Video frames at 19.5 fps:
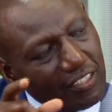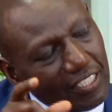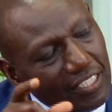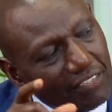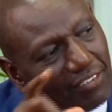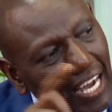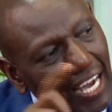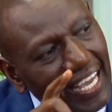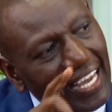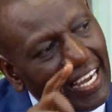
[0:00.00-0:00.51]

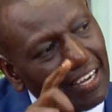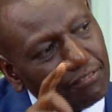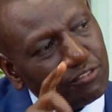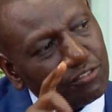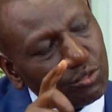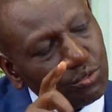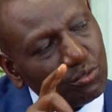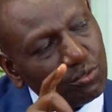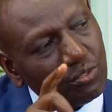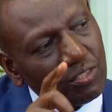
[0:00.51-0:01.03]
If I
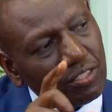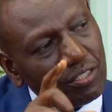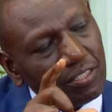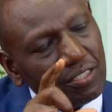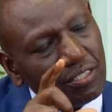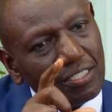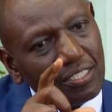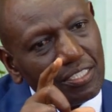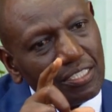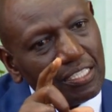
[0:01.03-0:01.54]
have to
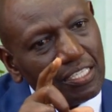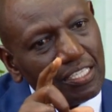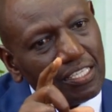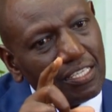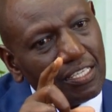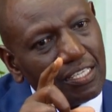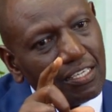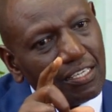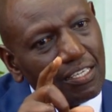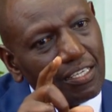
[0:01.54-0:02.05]

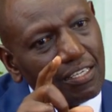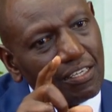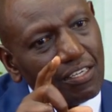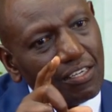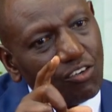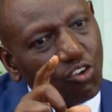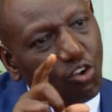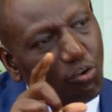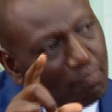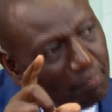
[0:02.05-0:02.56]

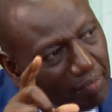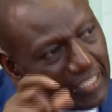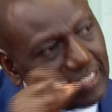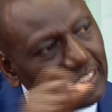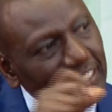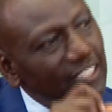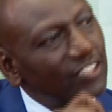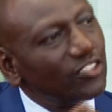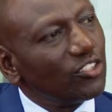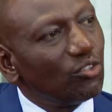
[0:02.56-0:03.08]

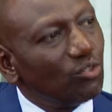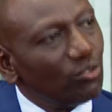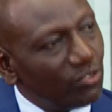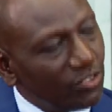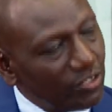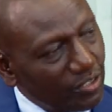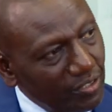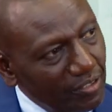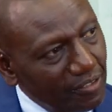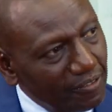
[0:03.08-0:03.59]
complete these
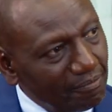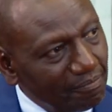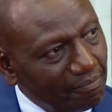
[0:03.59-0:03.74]
roads,